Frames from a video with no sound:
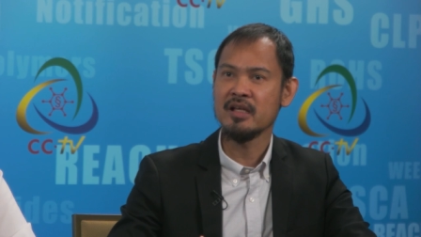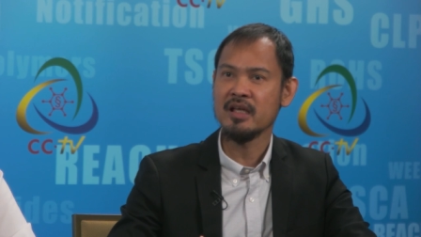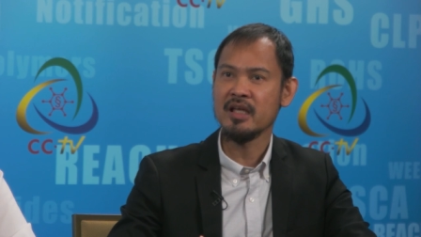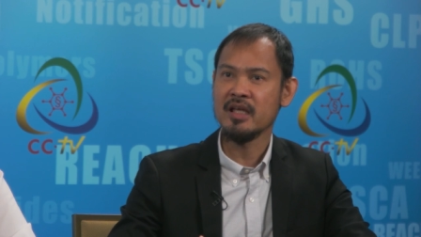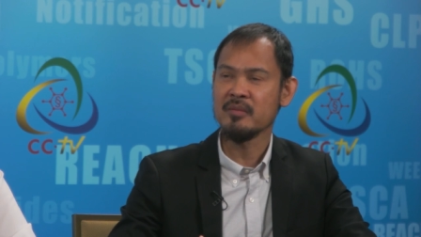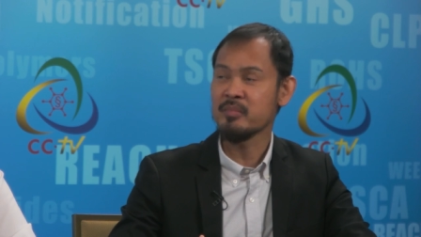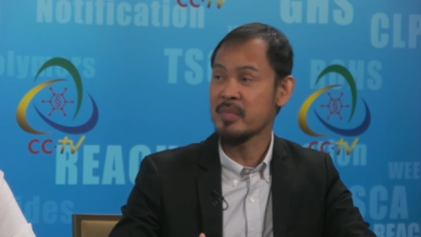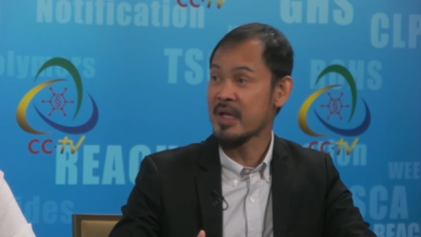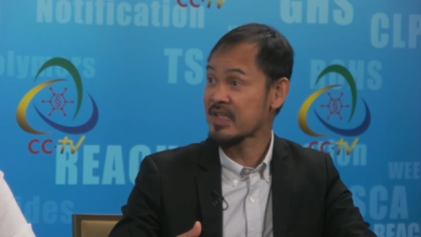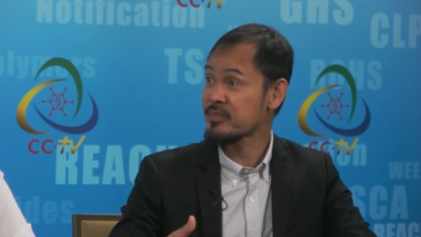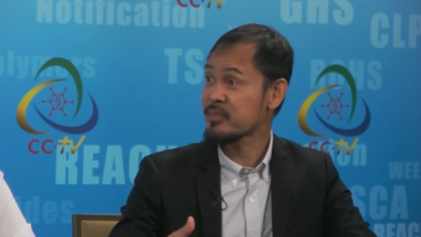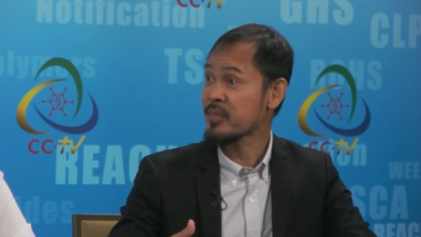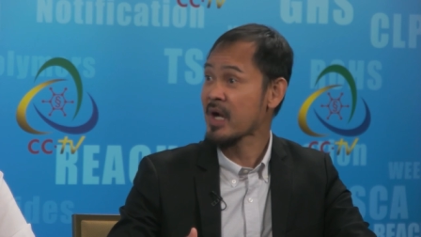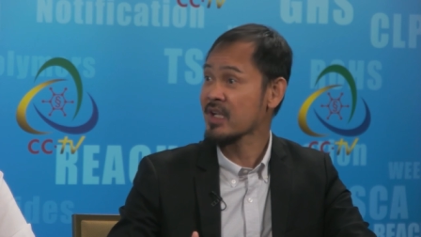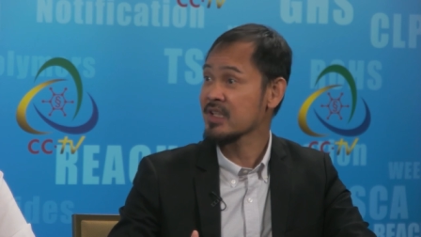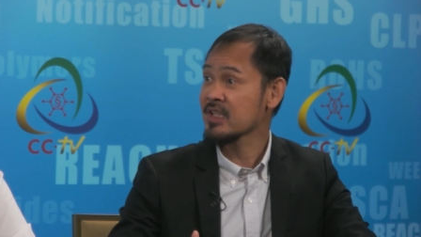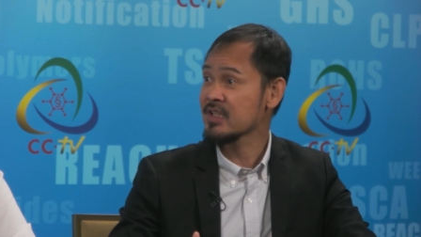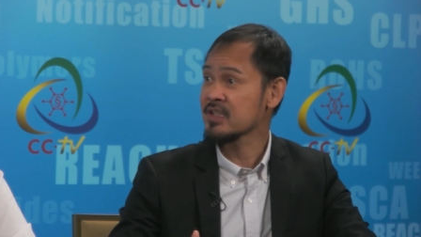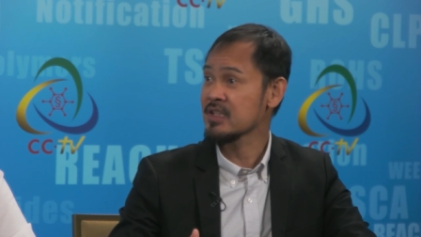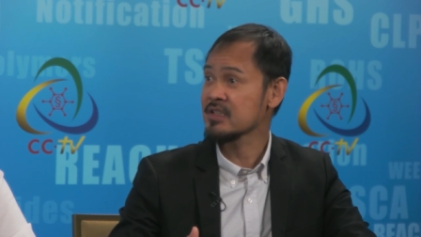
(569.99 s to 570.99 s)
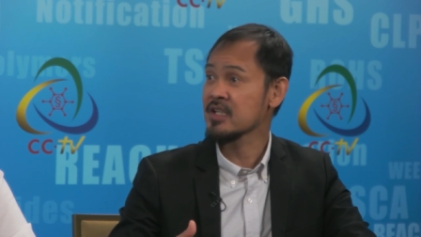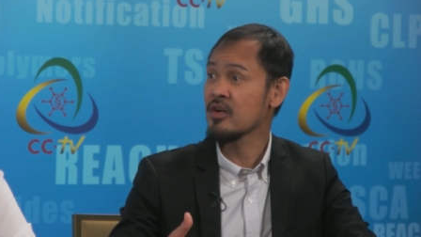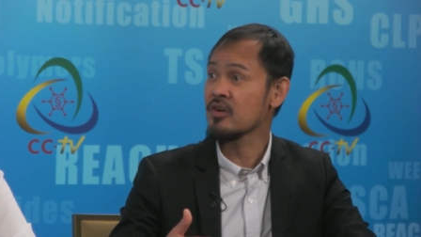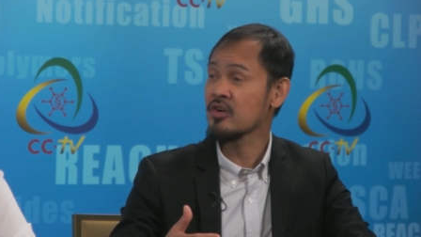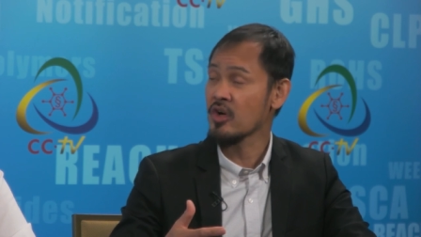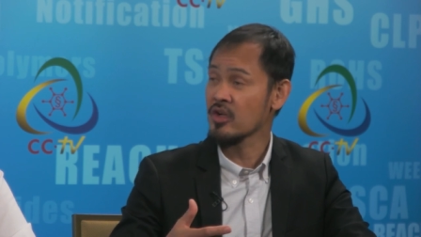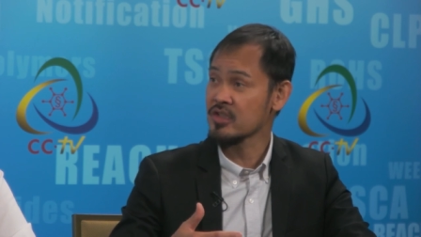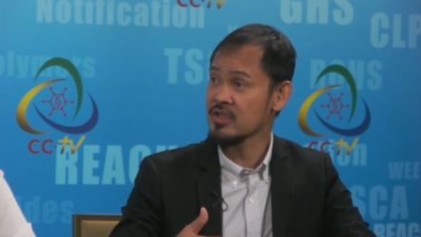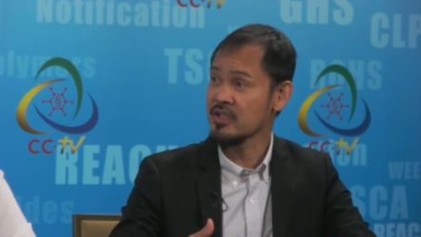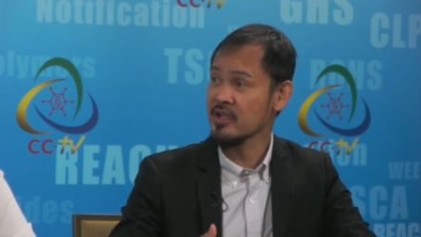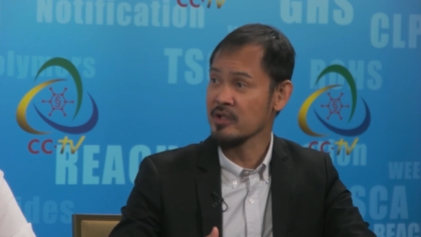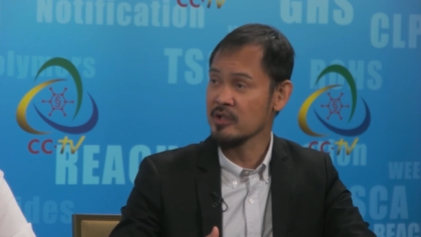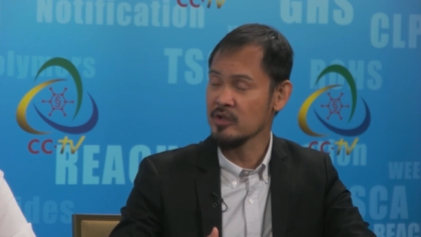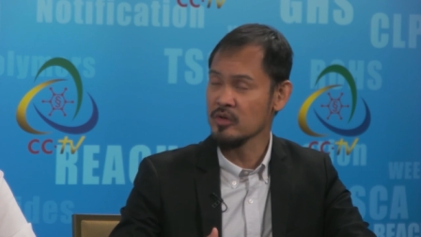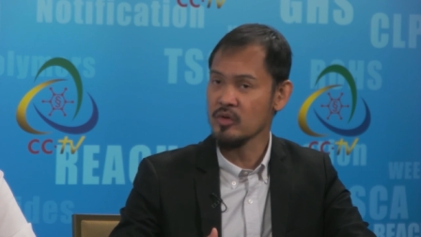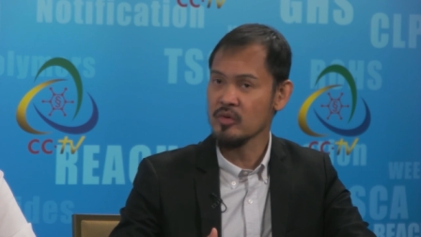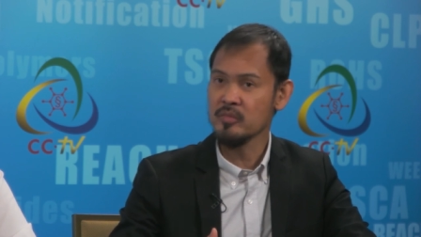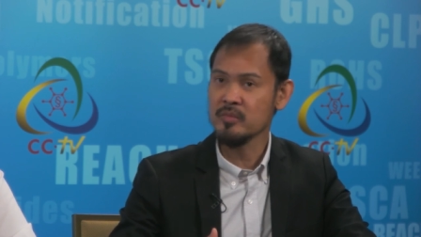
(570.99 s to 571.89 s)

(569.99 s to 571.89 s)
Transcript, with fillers: and best practices across the globe,